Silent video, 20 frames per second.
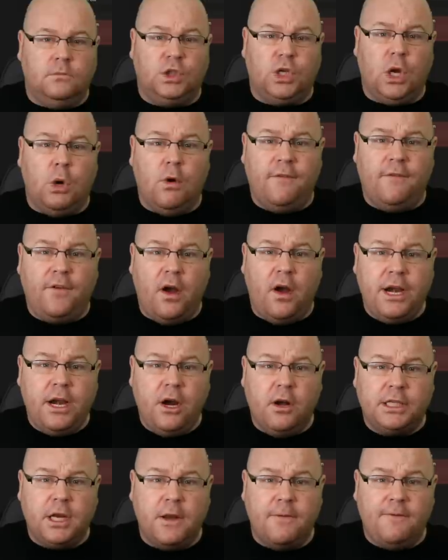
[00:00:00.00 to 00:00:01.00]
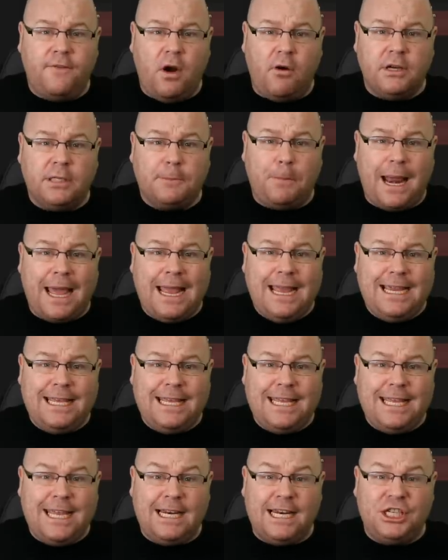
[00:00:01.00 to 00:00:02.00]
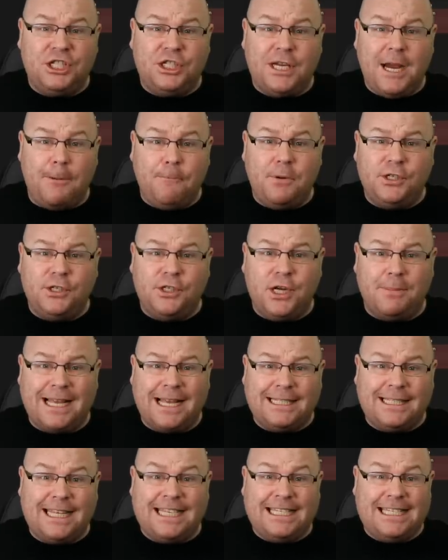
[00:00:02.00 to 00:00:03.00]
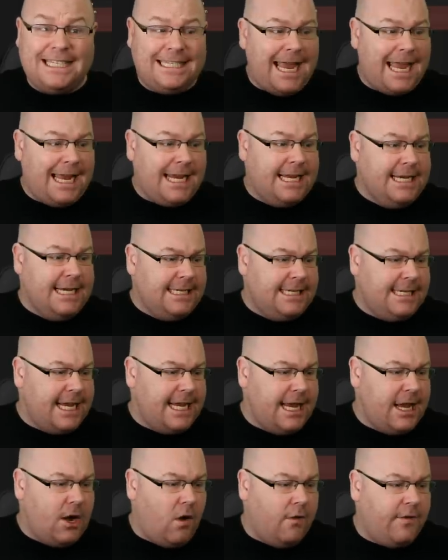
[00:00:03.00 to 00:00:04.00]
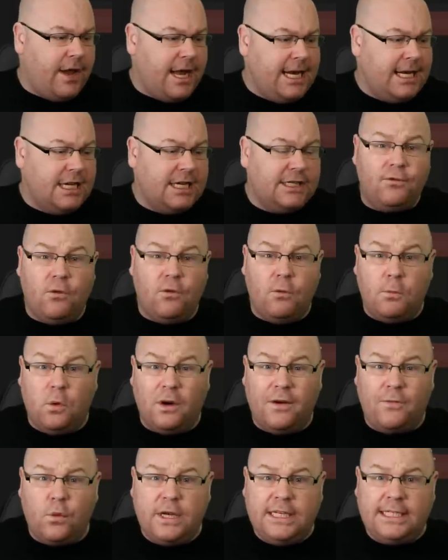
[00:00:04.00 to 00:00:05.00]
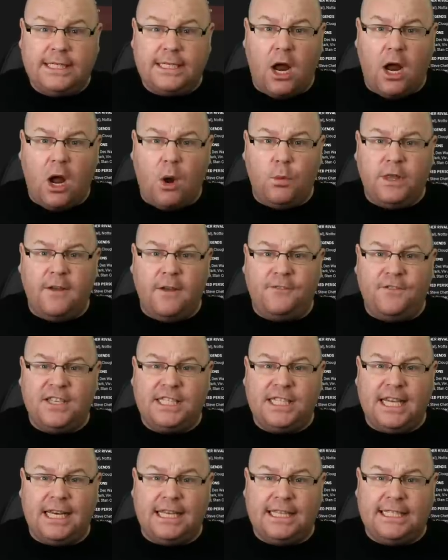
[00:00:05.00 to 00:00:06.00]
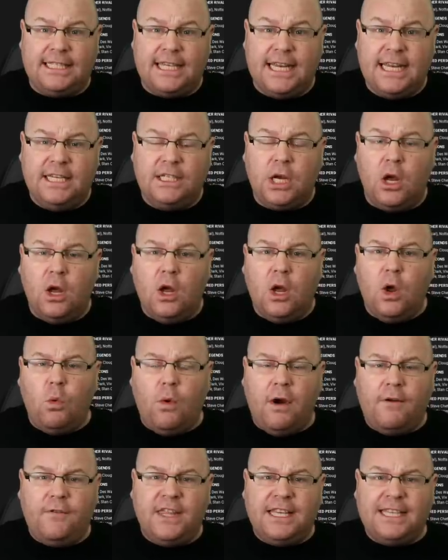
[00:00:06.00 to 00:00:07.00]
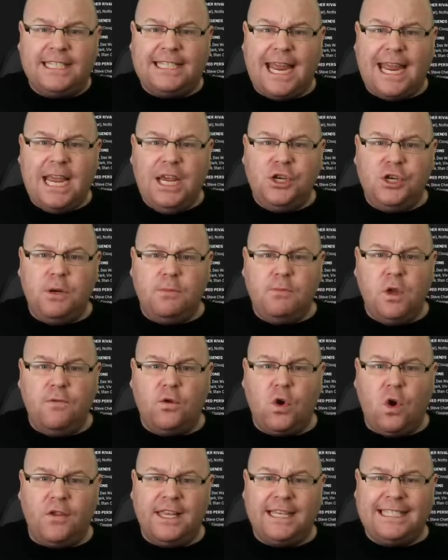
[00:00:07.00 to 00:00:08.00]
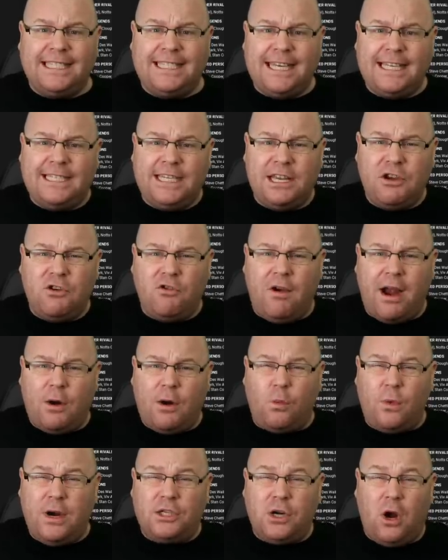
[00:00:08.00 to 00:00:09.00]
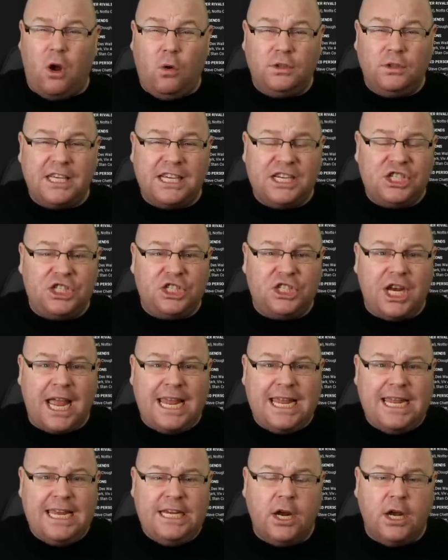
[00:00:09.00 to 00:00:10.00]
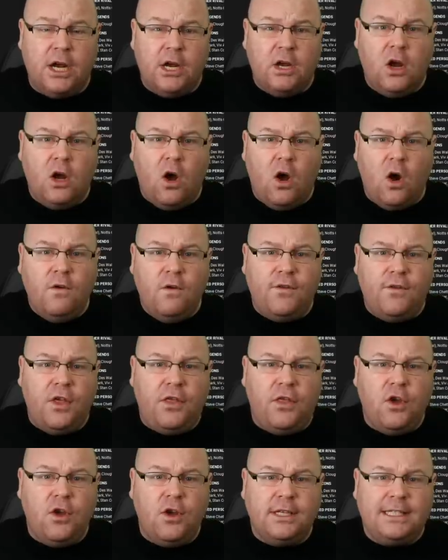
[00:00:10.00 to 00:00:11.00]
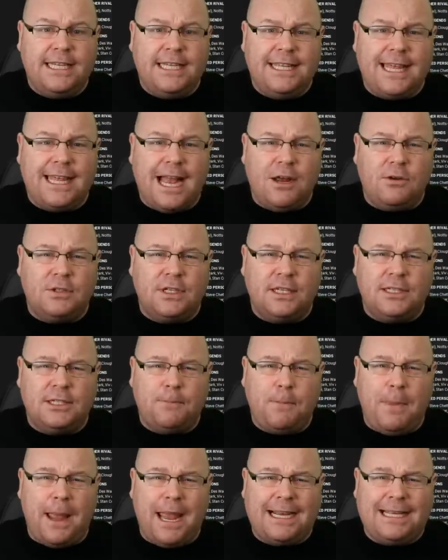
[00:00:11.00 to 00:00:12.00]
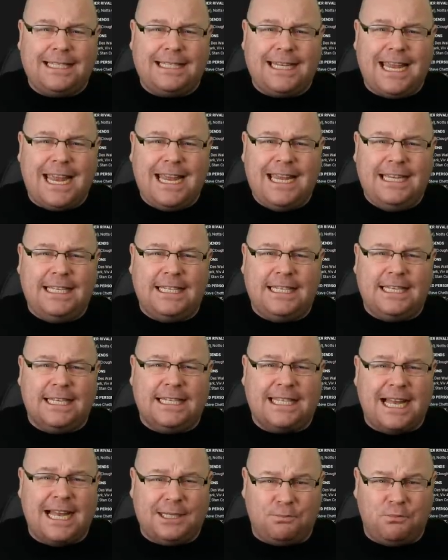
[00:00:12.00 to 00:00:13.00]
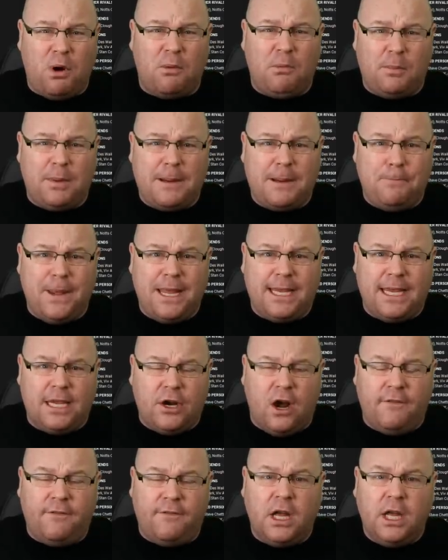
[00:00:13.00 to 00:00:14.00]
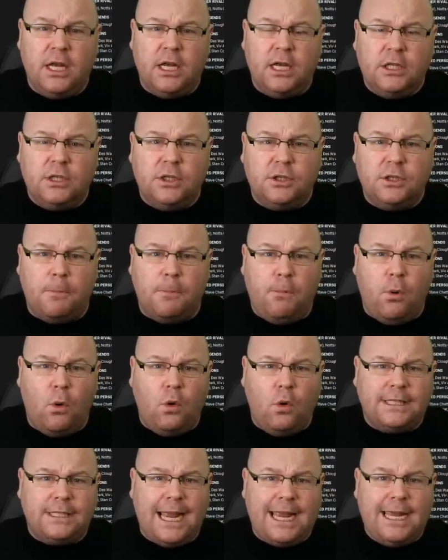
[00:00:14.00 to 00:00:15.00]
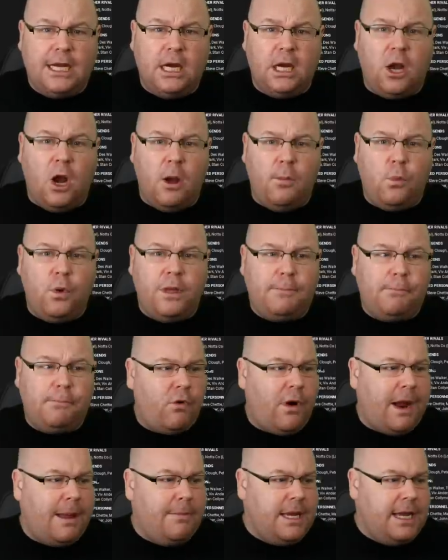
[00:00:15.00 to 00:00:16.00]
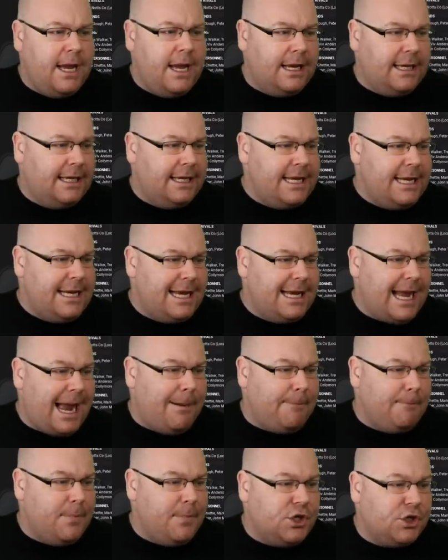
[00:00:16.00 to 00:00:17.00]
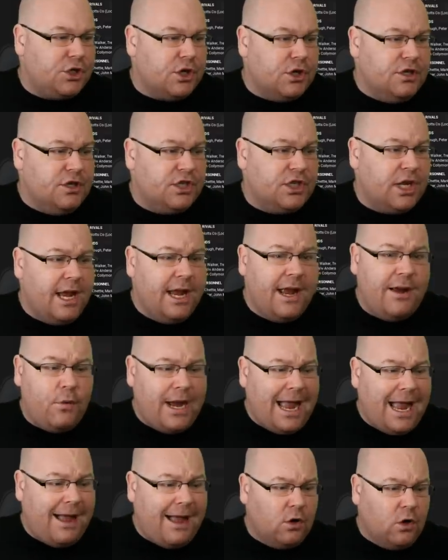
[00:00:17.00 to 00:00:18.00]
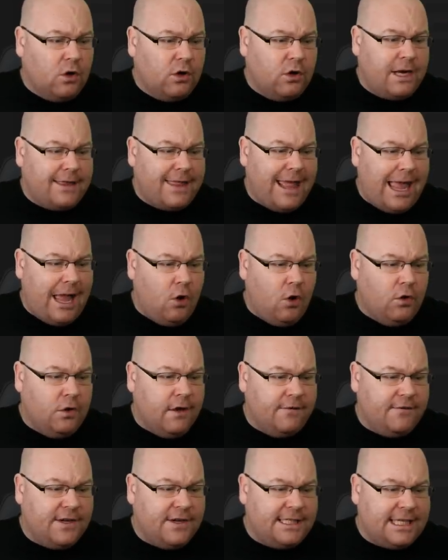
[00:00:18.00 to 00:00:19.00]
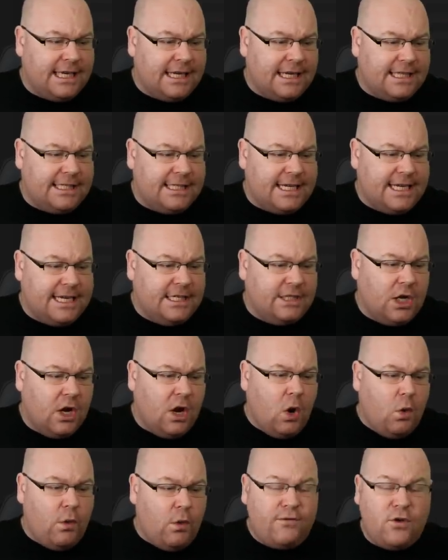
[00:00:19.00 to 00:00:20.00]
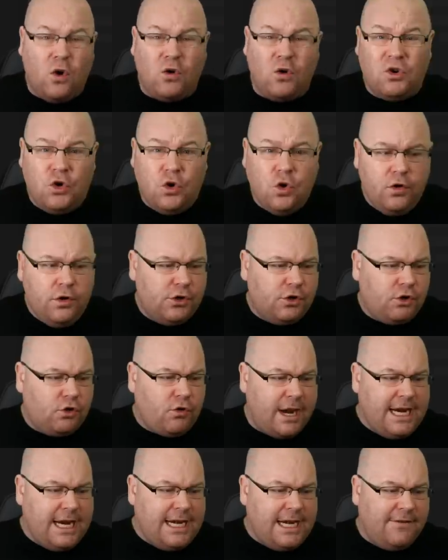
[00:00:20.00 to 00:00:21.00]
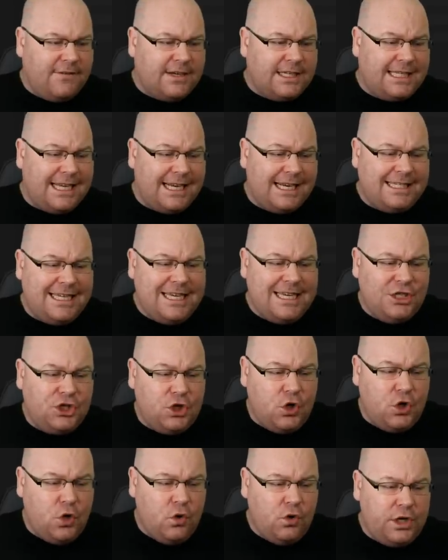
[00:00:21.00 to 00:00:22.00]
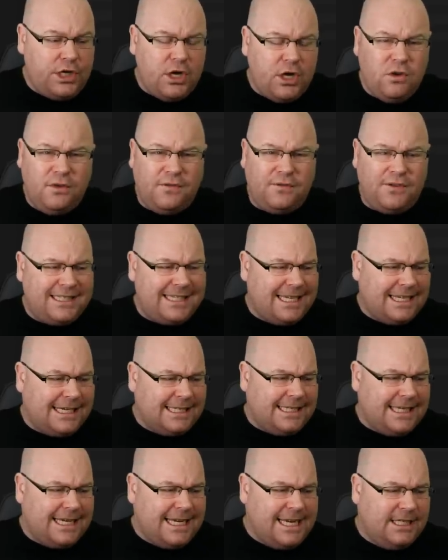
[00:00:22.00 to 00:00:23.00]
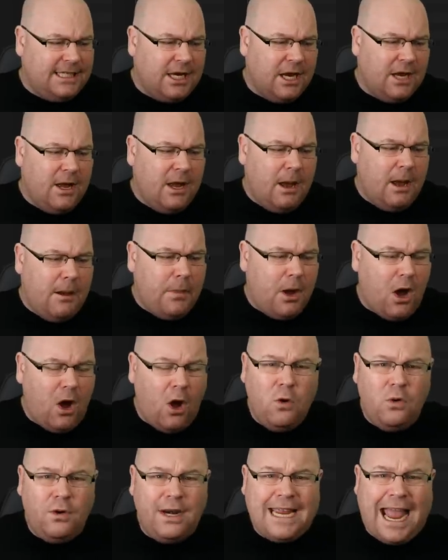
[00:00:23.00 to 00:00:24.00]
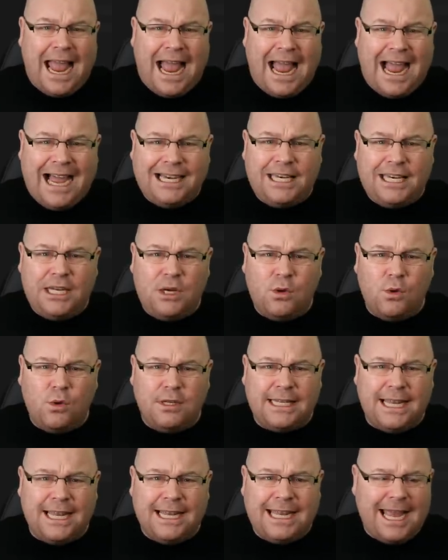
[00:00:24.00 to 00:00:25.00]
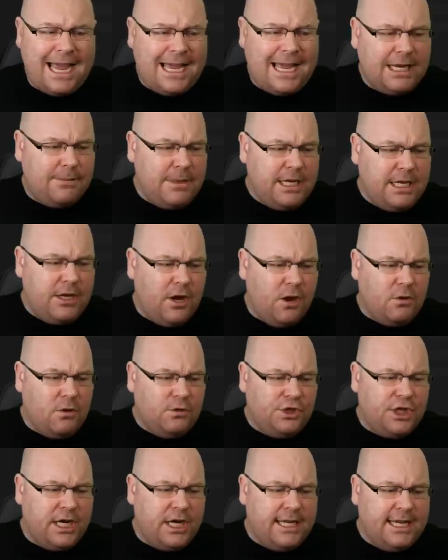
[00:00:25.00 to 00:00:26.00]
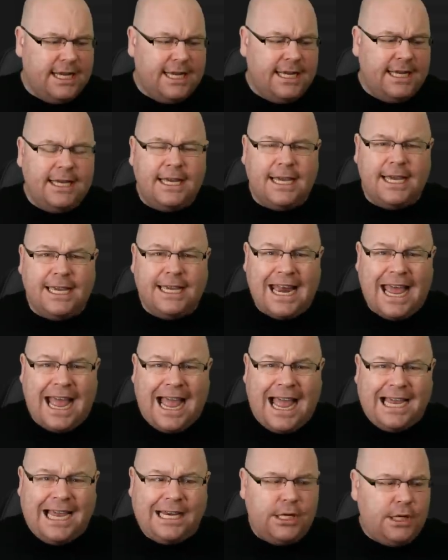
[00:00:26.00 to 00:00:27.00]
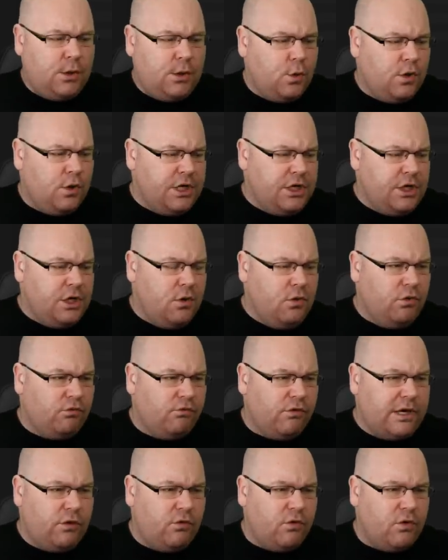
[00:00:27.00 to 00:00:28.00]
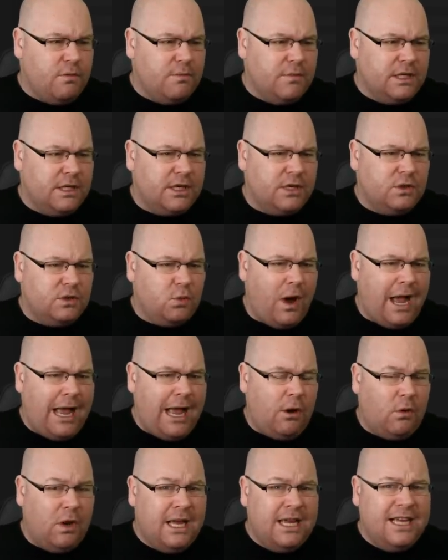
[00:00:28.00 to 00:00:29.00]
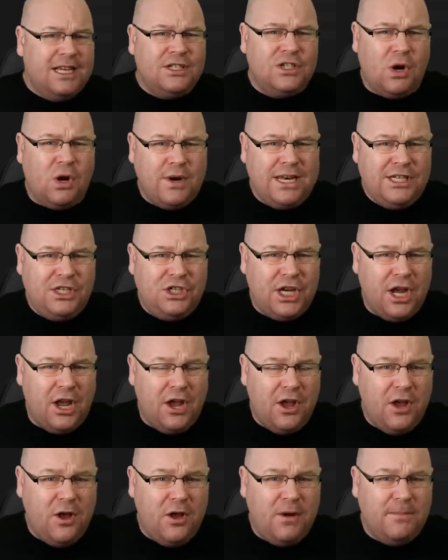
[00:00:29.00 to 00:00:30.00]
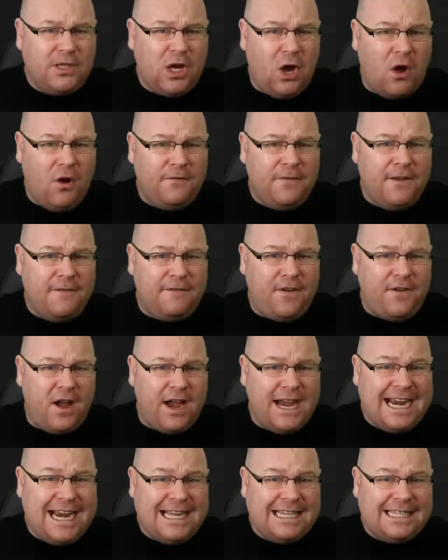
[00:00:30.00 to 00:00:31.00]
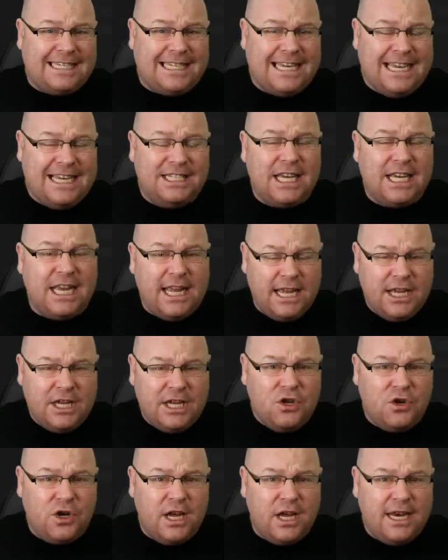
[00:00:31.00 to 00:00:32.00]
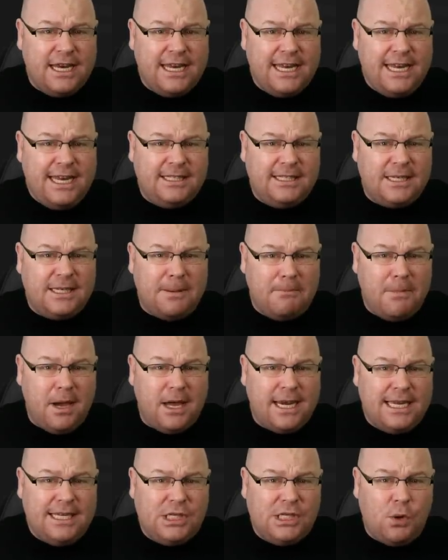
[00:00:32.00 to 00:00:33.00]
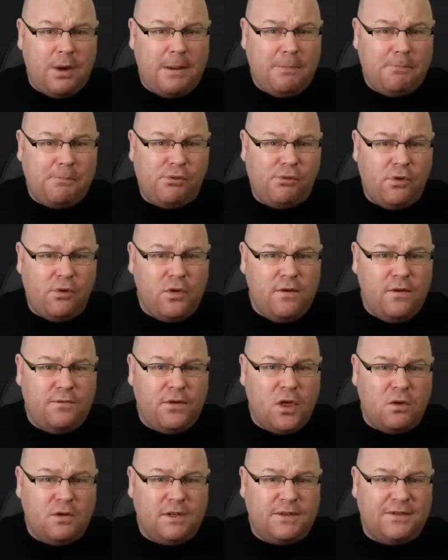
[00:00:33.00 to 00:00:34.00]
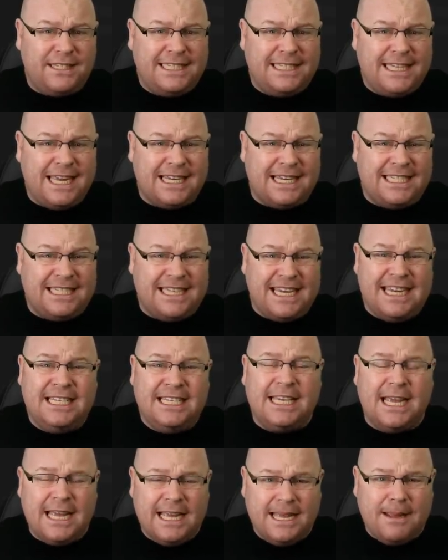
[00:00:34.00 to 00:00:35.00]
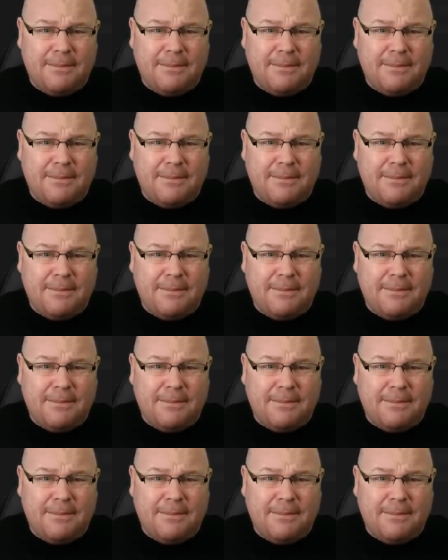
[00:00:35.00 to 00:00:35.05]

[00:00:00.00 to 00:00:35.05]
So we'll find Nottingham Forest playing in the English Championship. That's the second tier of English football if we start with the facilities. Well, for the stadium, you've got the City Ground, which holds a shade over 30,000 spectators. That's probably big enough to support a club with Premier League ambitions. We have a look at their other facilities. We've got good training facilities, good youth facilities, but only adequate academy coaching and adequate youth recruitment as well. So in terms of the finances, you're going to need some money to improve those facilities.